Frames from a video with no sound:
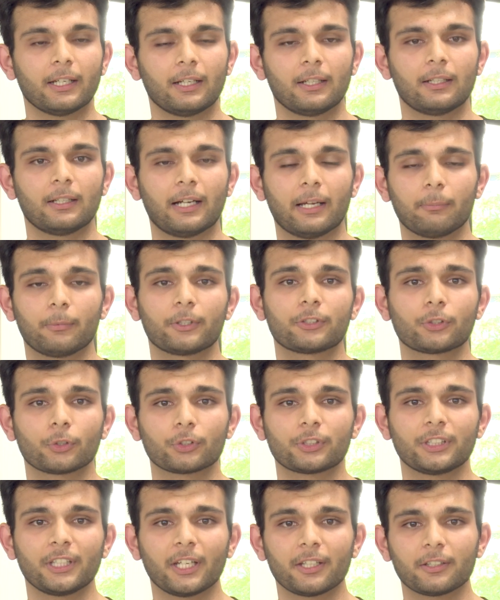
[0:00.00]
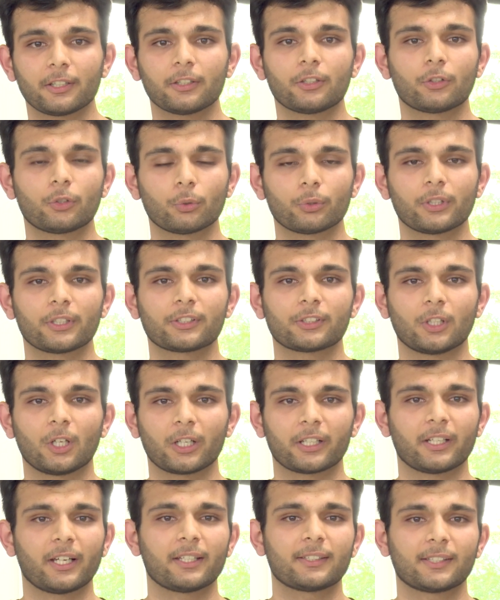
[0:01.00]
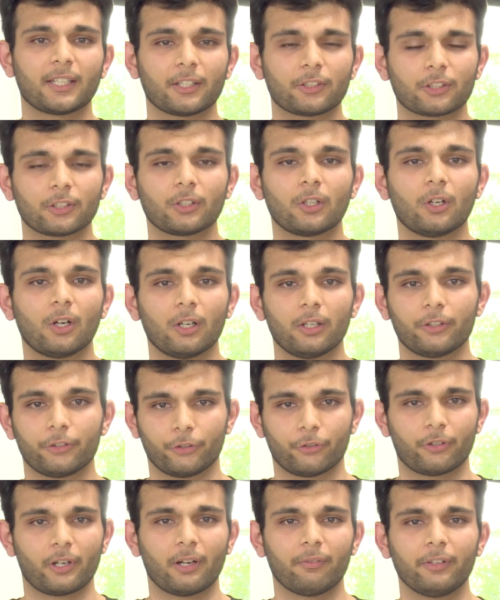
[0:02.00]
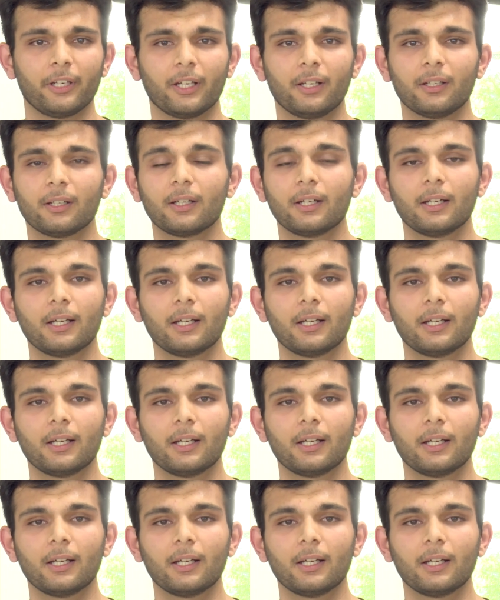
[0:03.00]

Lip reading: I'm associated to this organization called Euravia.